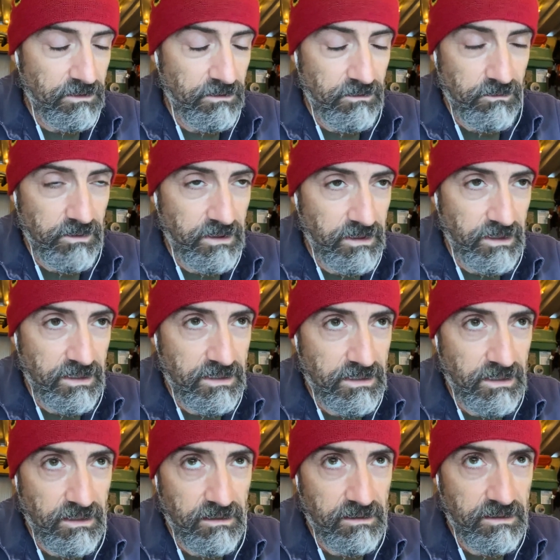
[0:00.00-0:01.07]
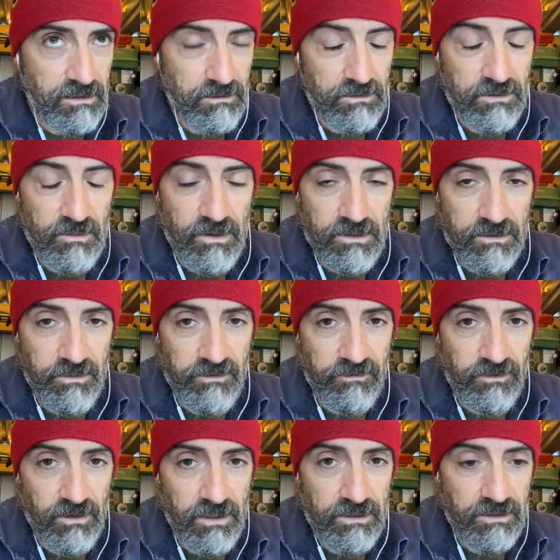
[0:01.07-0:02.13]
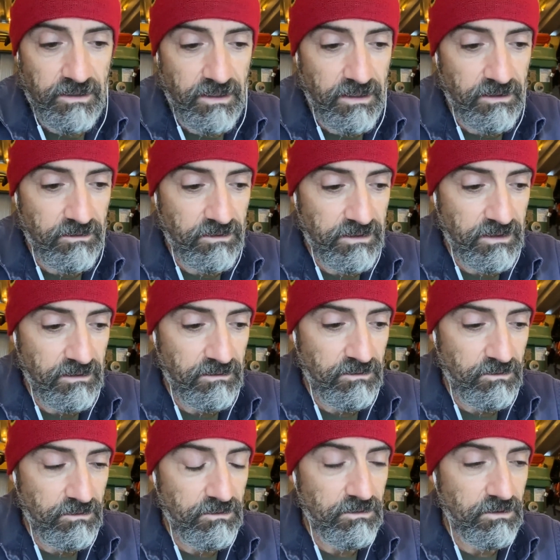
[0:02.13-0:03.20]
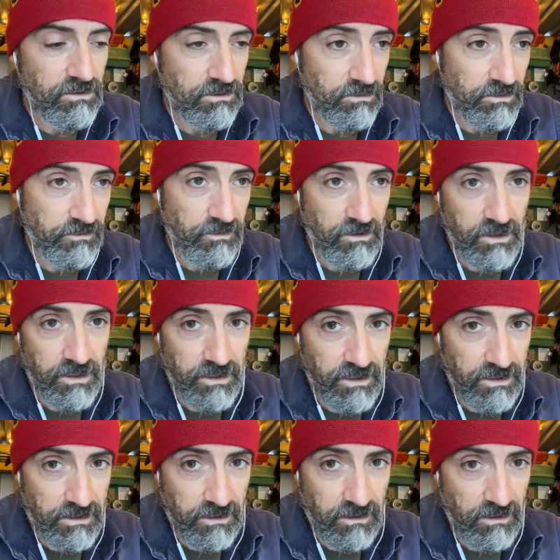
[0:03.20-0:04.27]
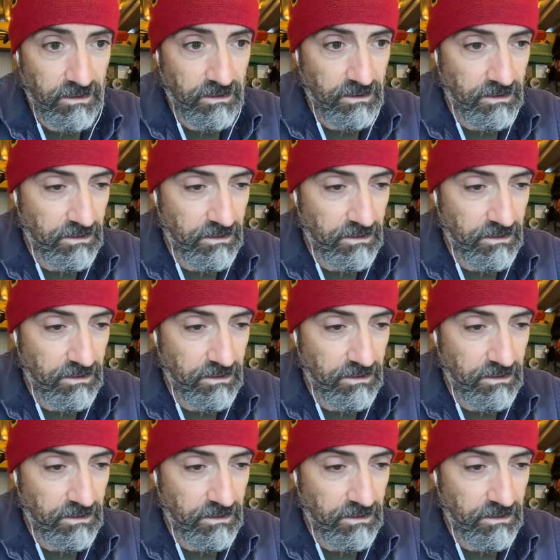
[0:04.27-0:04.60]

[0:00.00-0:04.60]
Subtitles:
at the weather yesterday and said it was supposed to be fine today, and we thought good because it was fine yesterday.